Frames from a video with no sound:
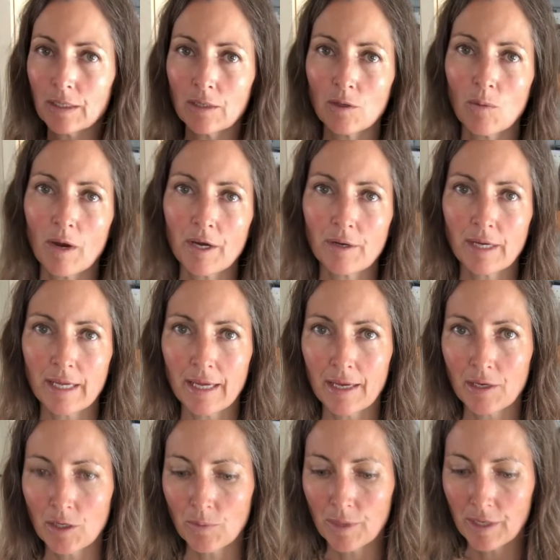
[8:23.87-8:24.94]
little watering
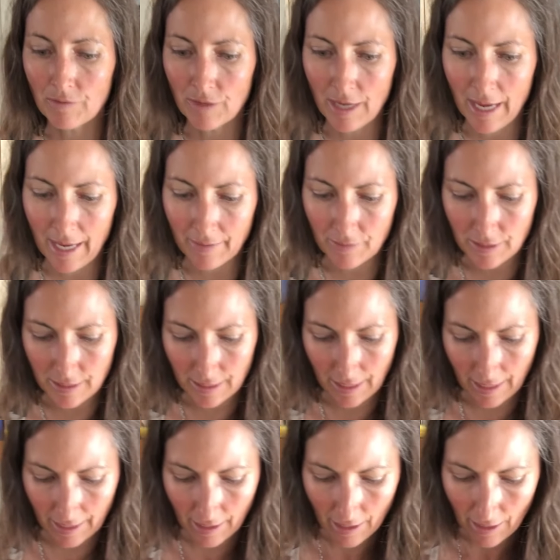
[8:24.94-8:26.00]
can or whatever you have, just to
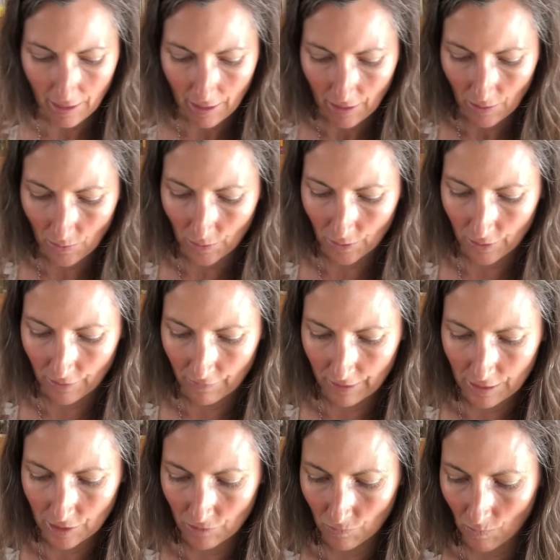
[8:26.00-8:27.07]
get 1/4
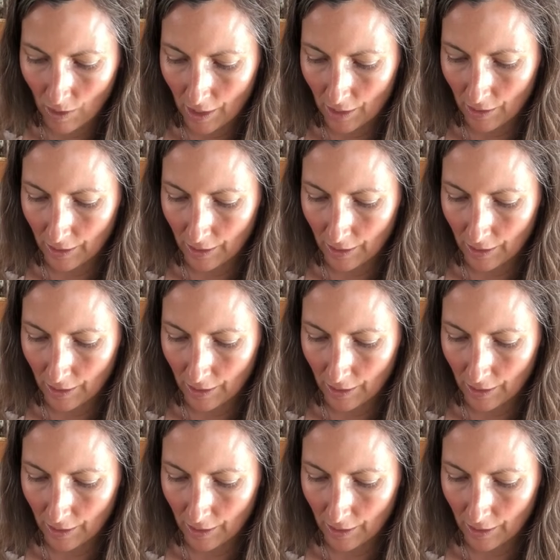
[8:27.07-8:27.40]
inch of water.